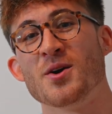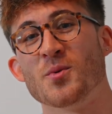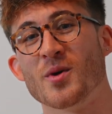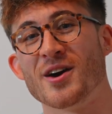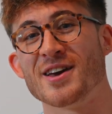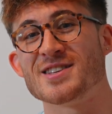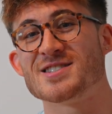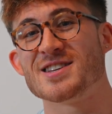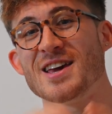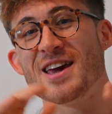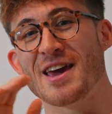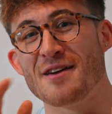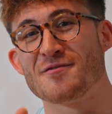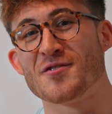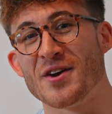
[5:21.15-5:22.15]
which,
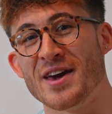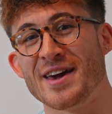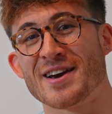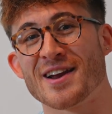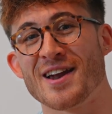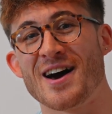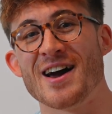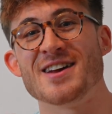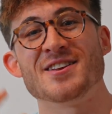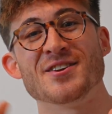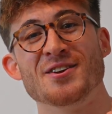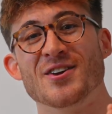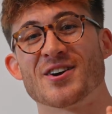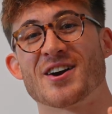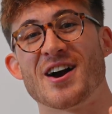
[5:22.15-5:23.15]
if you're eagle-eyed and
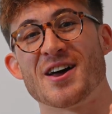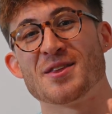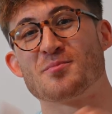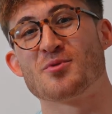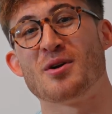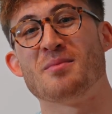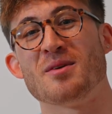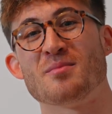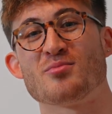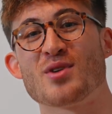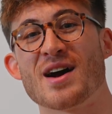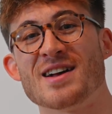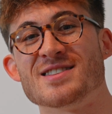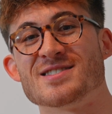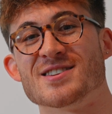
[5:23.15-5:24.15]
you look at other premium
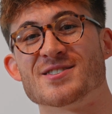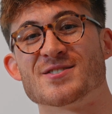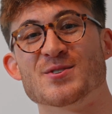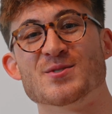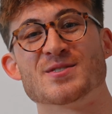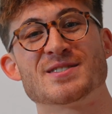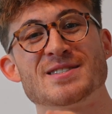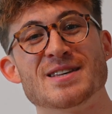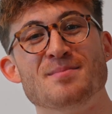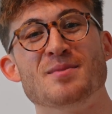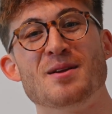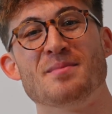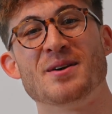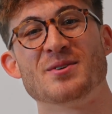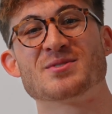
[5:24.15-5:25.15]
brands that do
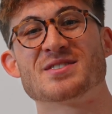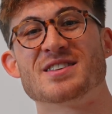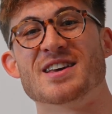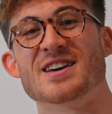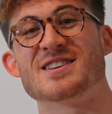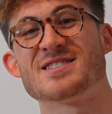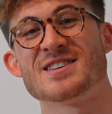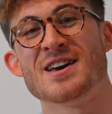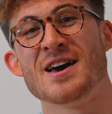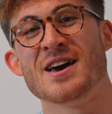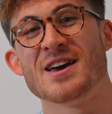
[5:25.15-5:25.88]
similar builds to this,